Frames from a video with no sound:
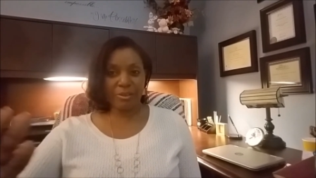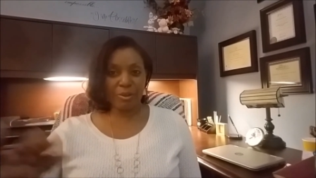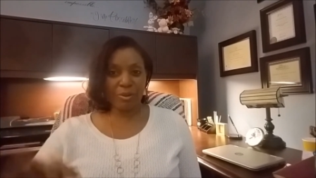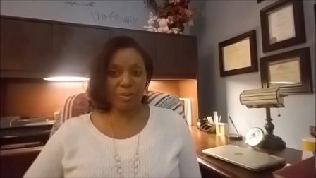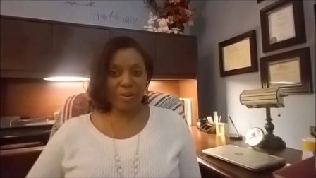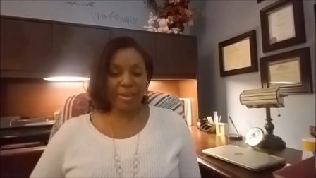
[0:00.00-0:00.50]

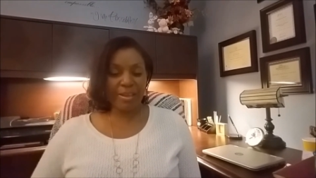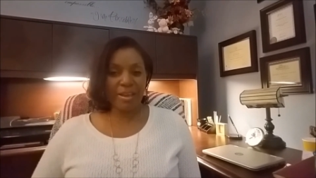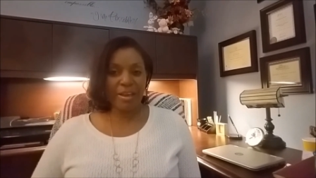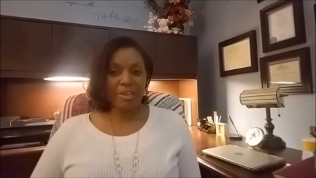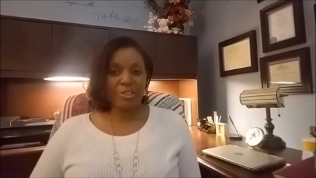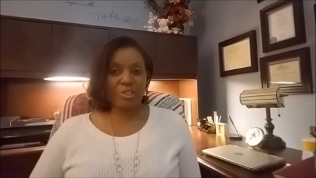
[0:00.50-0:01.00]
Go away.
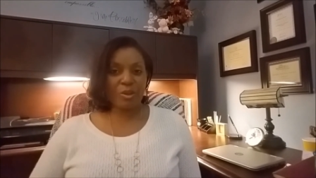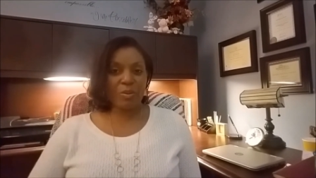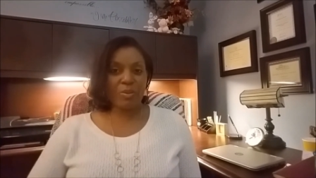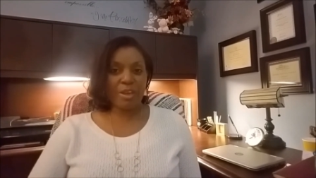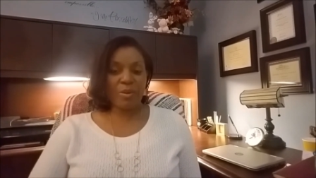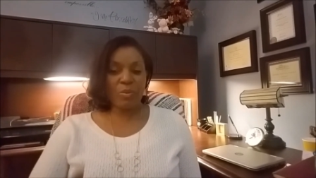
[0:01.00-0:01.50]
So
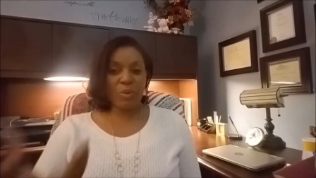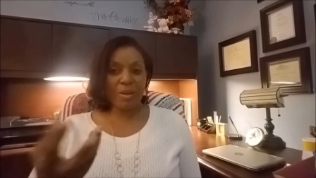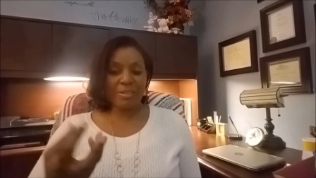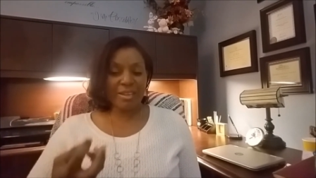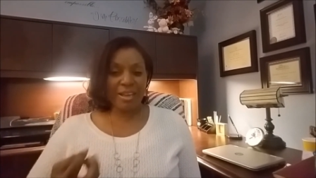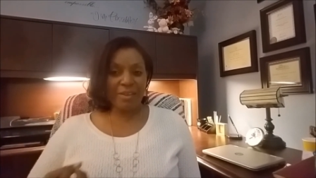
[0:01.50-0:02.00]
they
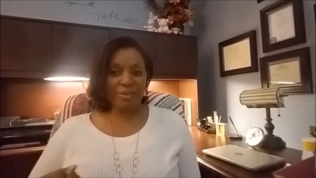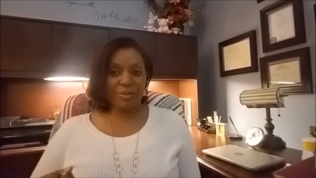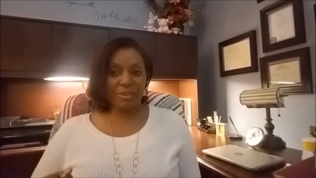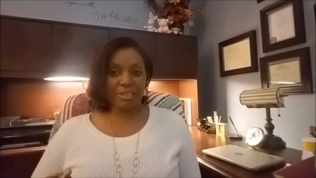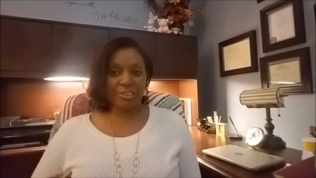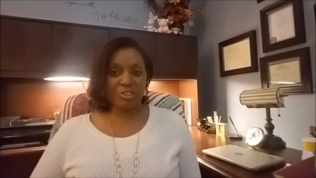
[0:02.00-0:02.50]
want to have a
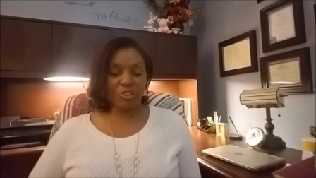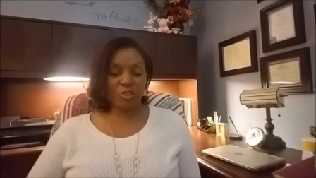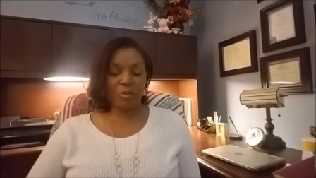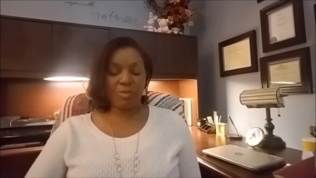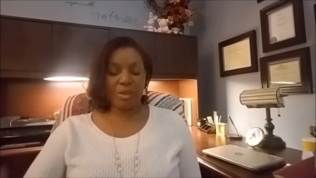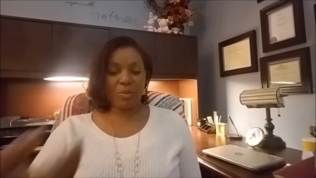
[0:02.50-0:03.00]

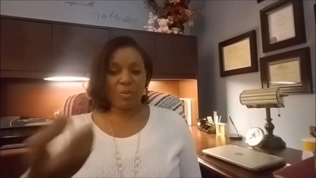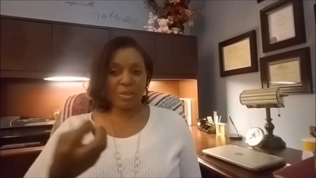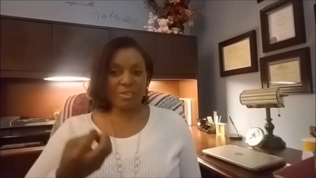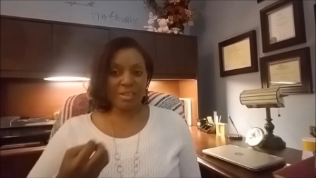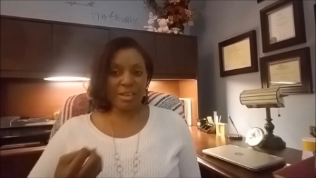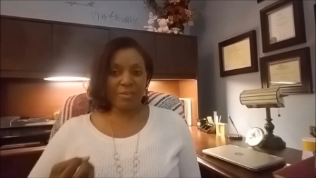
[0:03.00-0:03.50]
relationship. They
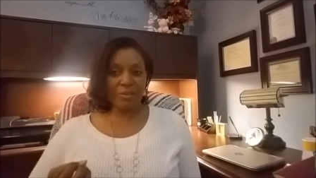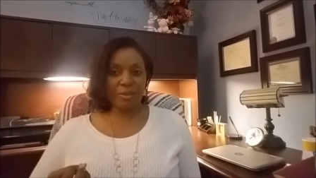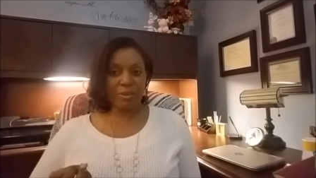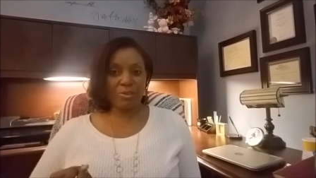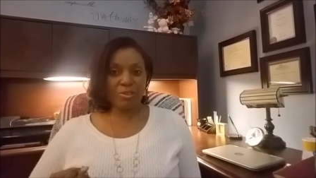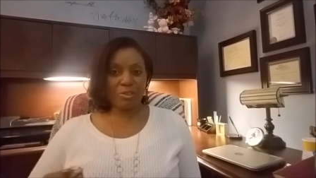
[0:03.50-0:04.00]
want to have
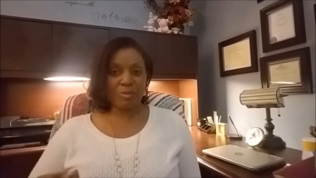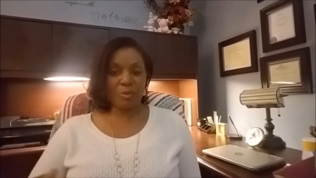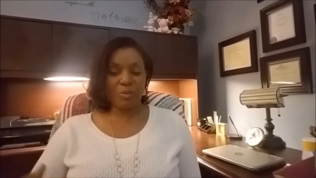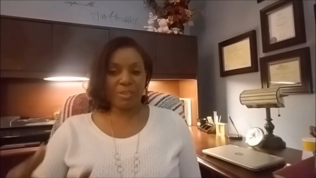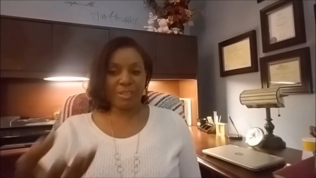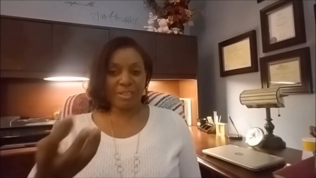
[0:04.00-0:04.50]
closeness, but
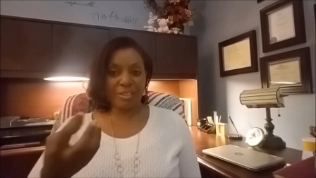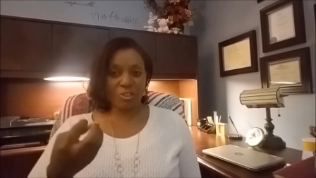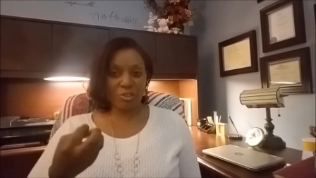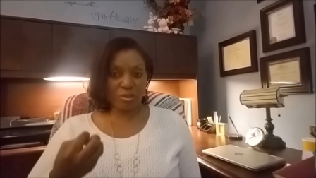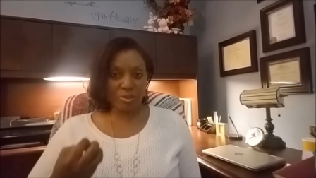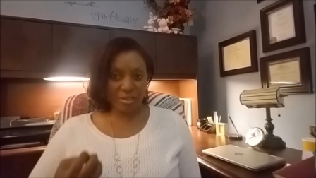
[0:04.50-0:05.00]
when it gets
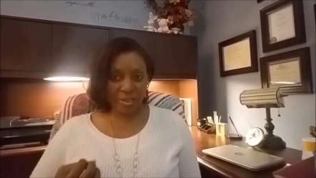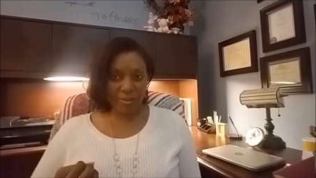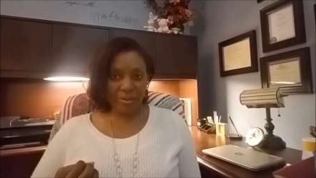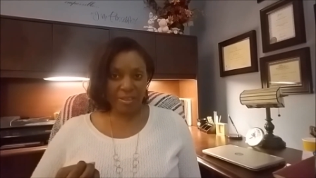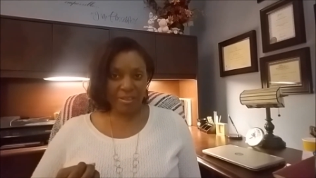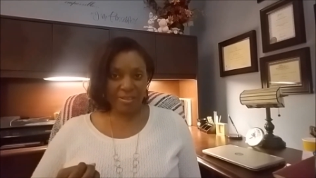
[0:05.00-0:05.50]
too
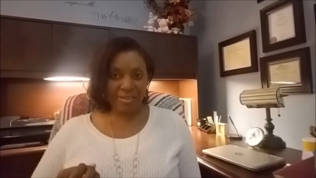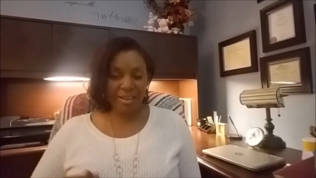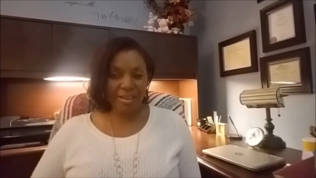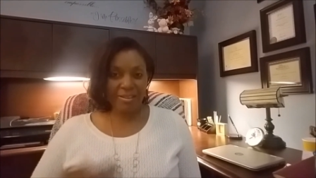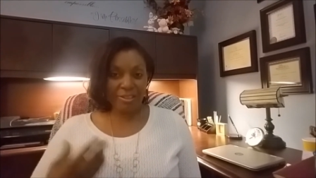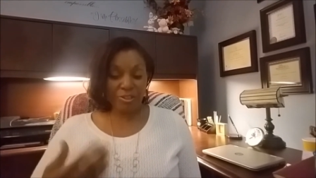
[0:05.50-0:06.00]
serious,
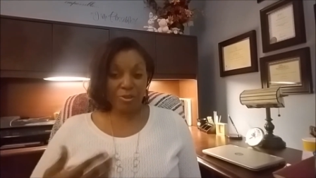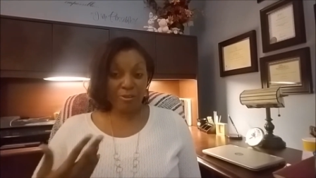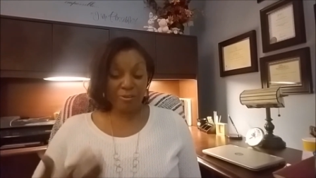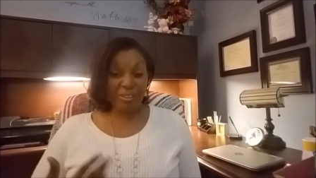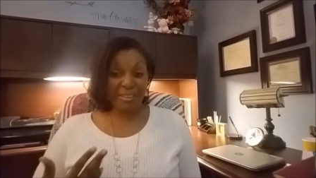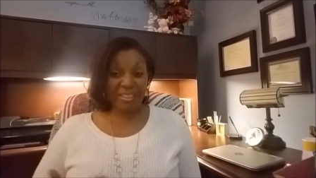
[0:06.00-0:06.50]
they start
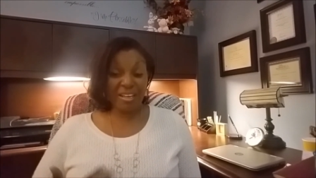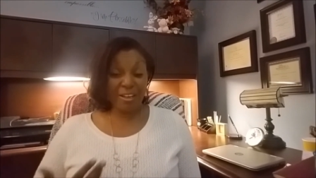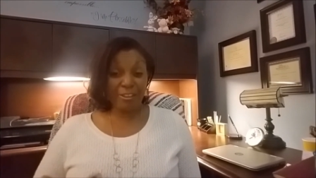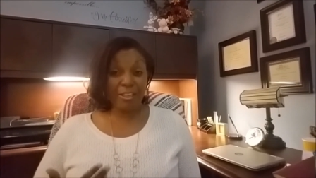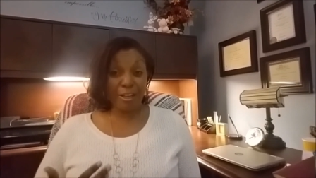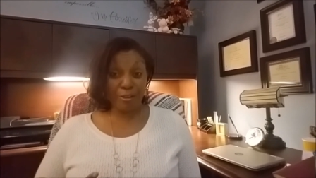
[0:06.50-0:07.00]
feeling
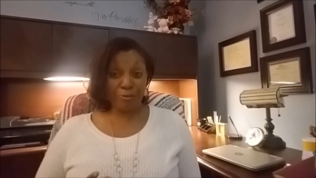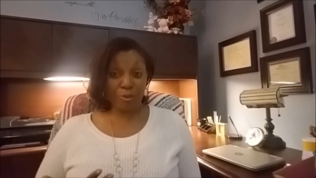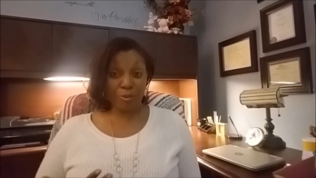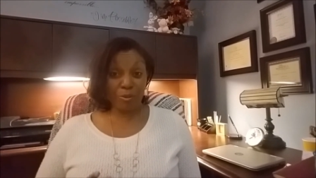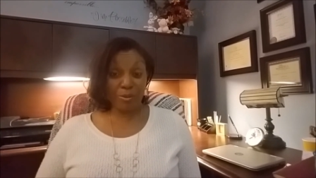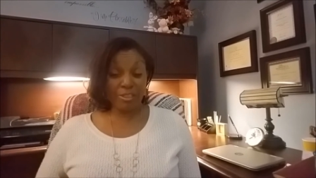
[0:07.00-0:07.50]
uncomfortable.